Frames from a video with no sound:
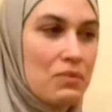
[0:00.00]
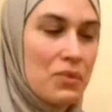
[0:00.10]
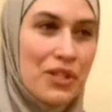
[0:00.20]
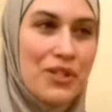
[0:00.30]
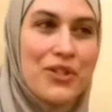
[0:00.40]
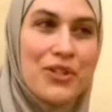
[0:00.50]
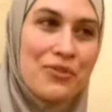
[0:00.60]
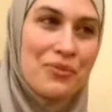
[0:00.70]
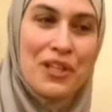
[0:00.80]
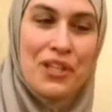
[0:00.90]
we
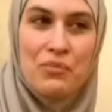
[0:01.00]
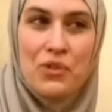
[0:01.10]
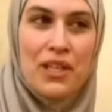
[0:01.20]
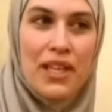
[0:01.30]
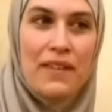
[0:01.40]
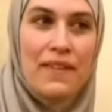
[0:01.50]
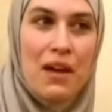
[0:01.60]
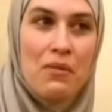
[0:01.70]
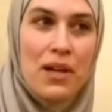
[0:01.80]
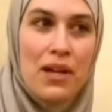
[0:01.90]
couldn't really communicate
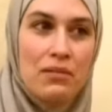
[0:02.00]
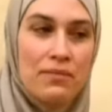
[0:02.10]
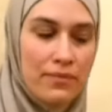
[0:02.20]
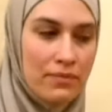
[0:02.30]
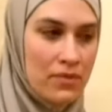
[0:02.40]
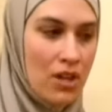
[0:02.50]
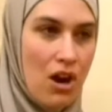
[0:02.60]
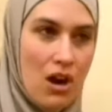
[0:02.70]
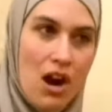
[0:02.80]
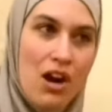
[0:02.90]
that well.
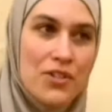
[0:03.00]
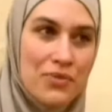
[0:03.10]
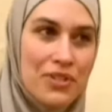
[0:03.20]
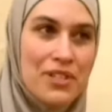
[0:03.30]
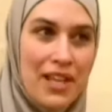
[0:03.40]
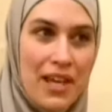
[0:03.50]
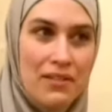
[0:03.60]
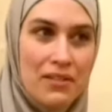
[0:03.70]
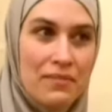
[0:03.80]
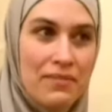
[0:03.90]
Our hearts were
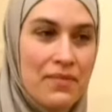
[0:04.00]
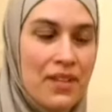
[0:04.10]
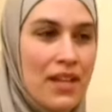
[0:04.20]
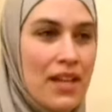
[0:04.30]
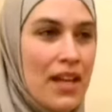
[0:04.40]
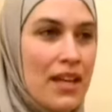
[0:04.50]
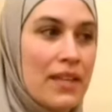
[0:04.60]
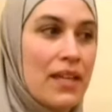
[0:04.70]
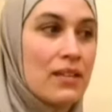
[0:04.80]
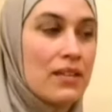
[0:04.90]
together. And
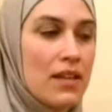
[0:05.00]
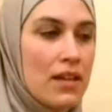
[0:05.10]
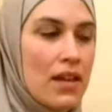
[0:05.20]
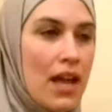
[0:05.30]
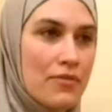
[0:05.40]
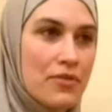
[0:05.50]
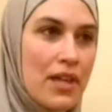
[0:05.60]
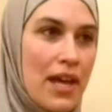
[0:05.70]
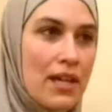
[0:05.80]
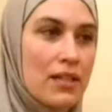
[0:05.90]
then after
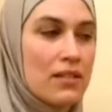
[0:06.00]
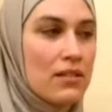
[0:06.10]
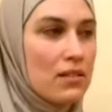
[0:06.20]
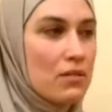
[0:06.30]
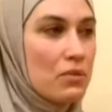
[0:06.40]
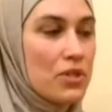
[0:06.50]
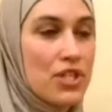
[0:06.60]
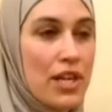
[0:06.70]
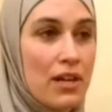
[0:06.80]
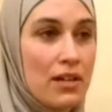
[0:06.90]
that, we
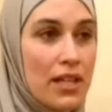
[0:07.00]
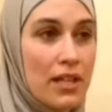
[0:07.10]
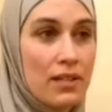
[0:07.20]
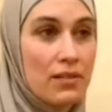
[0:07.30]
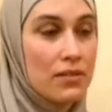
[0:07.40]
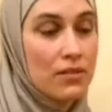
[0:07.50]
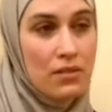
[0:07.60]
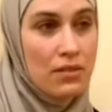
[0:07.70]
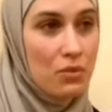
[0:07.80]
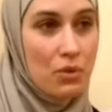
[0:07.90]
shared in
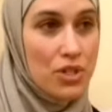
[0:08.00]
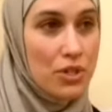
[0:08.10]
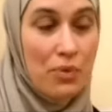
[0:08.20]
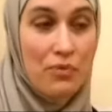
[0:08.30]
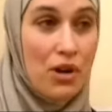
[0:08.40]
the worship of